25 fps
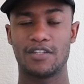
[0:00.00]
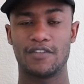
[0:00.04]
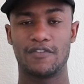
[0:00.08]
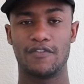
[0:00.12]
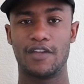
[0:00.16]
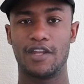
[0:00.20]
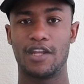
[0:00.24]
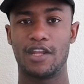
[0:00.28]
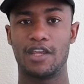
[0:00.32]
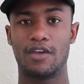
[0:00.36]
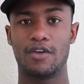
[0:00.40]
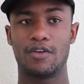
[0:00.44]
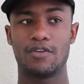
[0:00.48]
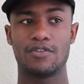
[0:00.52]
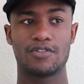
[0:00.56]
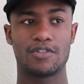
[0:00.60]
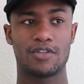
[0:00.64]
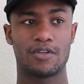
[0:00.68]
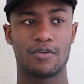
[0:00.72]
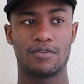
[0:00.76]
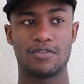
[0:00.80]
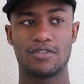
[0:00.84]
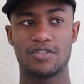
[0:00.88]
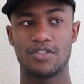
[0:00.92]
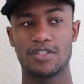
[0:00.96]
these videos.
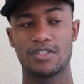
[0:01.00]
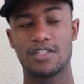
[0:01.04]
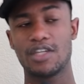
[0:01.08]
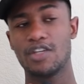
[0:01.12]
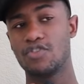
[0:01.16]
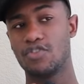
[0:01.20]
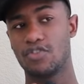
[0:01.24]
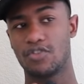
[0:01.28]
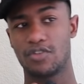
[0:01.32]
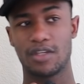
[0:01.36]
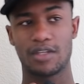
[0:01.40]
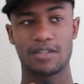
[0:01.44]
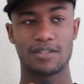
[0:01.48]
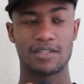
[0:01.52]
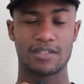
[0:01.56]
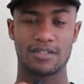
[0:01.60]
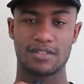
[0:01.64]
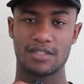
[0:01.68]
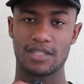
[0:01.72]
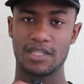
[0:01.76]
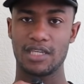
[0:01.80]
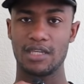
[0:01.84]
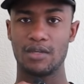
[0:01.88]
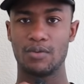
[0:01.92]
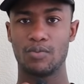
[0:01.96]
So it's just interesting to
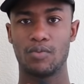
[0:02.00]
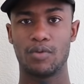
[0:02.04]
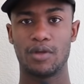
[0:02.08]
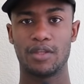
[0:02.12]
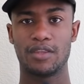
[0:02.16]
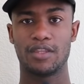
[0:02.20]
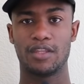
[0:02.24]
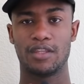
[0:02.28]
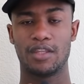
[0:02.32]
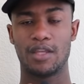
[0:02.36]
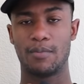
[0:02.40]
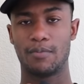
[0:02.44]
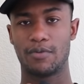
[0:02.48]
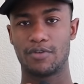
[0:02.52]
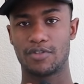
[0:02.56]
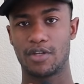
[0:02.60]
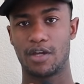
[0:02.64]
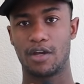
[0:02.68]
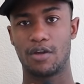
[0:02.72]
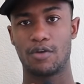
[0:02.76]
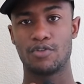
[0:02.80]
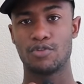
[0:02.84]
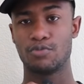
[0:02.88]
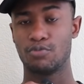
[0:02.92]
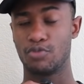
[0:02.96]
see what the numbers
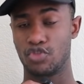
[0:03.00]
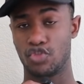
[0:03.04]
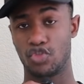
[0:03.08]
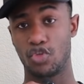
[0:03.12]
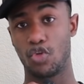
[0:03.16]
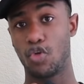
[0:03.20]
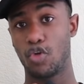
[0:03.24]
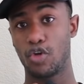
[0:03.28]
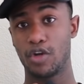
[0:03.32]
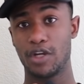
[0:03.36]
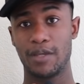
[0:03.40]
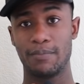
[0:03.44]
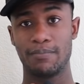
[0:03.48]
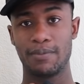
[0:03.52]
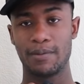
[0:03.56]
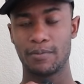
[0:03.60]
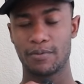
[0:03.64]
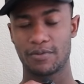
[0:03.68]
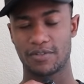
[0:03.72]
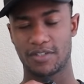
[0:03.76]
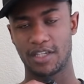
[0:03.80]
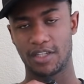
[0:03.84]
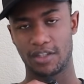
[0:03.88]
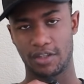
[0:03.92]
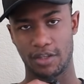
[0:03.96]
are. It was majority
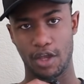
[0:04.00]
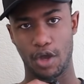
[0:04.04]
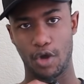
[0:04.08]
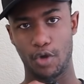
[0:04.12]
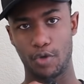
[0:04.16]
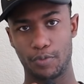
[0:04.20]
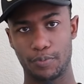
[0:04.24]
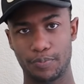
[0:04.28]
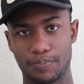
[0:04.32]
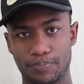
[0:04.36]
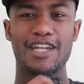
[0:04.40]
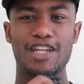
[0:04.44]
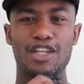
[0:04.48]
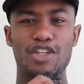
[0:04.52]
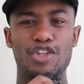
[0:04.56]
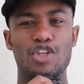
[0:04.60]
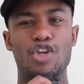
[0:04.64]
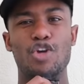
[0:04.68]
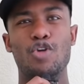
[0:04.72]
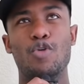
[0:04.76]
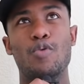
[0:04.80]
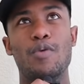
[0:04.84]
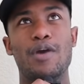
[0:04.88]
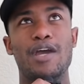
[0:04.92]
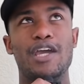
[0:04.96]
people said no. And in
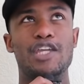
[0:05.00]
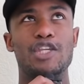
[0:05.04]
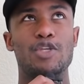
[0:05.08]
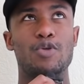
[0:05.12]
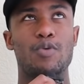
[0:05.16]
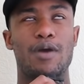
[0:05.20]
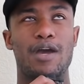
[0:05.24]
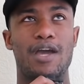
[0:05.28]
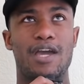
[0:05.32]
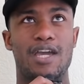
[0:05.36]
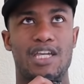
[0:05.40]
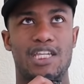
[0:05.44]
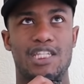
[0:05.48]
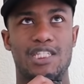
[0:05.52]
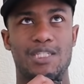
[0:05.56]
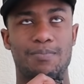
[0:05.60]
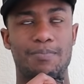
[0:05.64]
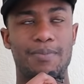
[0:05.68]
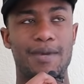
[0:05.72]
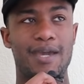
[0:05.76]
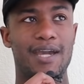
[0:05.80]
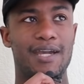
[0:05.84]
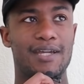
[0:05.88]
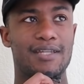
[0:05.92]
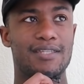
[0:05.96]
no way do I
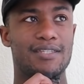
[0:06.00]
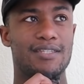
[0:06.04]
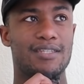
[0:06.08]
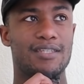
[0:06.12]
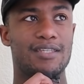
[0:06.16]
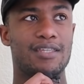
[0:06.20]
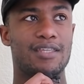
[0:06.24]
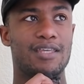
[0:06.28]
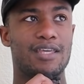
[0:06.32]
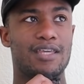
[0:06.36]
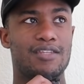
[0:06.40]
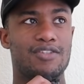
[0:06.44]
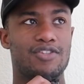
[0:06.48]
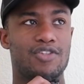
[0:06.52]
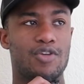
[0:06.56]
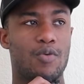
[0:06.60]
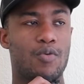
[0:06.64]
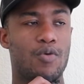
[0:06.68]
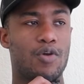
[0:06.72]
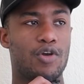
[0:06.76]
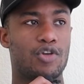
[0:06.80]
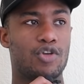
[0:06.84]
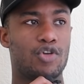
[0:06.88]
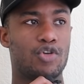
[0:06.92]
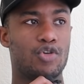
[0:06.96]
expect
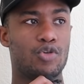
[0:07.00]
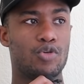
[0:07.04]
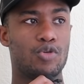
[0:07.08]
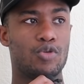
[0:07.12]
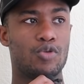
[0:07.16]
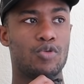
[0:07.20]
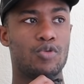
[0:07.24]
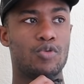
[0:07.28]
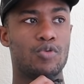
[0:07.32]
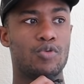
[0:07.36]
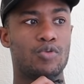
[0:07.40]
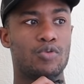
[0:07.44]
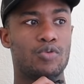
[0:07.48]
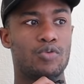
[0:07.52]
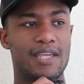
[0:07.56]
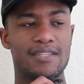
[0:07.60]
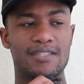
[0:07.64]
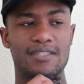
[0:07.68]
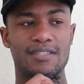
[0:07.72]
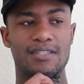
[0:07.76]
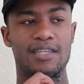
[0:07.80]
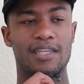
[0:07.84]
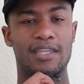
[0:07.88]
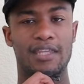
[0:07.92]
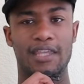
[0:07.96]
someone who
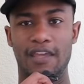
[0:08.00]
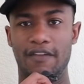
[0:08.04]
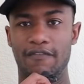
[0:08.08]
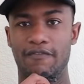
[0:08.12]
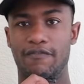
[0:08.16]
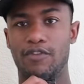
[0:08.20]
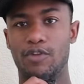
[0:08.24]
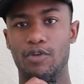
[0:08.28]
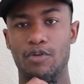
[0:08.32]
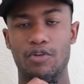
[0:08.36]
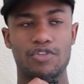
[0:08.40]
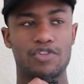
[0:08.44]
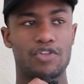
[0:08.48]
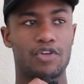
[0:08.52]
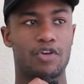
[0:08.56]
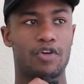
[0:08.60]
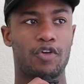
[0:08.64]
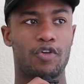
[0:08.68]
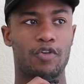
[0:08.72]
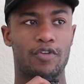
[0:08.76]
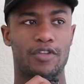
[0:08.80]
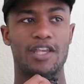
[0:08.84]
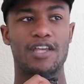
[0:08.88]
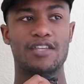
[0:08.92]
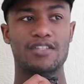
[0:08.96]
isn't an influencer
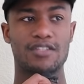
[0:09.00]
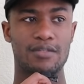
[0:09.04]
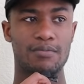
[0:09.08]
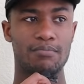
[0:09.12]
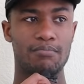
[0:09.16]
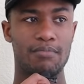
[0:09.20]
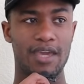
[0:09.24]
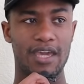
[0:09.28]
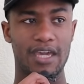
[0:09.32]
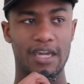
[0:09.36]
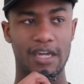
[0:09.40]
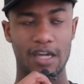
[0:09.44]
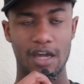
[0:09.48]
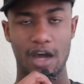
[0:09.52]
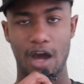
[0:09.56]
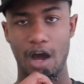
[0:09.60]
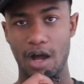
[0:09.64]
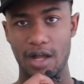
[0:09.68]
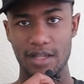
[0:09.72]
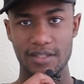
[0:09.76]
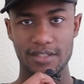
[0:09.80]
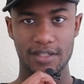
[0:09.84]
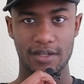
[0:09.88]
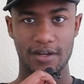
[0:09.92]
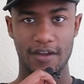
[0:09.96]
or doesn't make
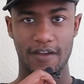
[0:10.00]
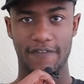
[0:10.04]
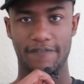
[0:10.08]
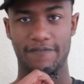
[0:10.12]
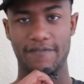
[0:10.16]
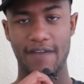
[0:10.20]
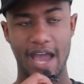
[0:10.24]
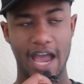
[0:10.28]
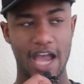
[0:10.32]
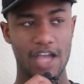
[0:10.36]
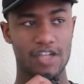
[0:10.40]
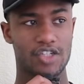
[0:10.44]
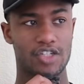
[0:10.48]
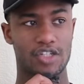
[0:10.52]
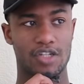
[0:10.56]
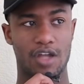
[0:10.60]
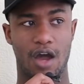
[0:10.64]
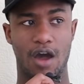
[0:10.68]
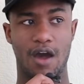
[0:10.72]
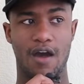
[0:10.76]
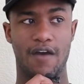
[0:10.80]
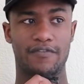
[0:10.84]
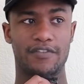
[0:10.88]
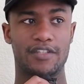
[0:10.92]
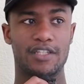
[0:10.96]
content on fashion
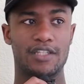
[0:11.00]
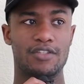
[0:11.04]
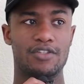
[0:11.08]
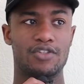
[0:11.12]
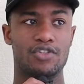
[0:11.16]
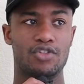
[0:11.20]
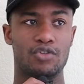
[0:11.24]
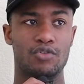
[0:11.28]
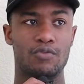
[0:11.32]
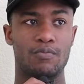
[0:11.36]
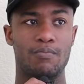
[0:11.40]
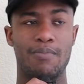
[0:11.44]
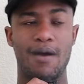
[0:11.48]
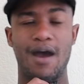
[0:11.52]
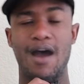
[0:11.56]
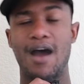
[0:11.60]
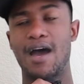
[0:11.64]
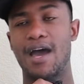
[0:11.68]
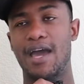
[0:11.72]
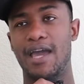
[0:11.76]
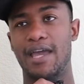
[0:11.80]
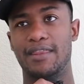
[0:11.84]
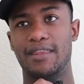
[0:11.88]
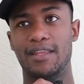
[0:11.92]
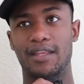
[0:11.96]
often to
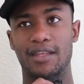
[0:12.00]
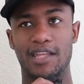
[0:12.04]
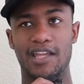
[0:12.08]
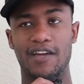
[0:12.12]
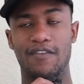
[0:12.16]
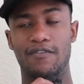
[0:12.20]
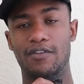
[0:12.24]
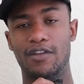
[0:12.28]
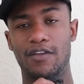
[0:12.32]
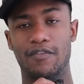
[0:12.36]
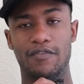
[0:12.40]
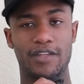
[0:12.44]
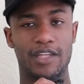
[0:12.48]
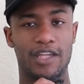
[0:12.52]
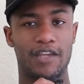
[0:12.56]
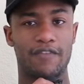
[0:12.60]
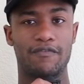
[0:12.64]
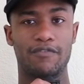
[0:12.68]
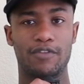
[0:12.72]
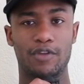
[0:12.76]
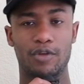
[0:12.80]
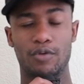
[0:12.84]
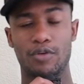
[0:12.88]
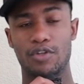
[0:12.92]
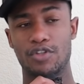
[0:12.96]
buy at the level of an
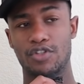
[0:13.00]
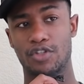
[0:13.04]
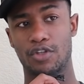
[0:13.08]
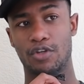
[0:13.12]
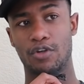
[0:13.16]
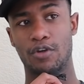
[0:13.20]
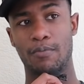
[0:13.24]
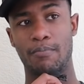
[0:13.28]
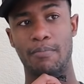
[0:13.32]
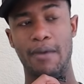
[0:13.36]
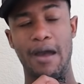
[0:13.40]
influencer or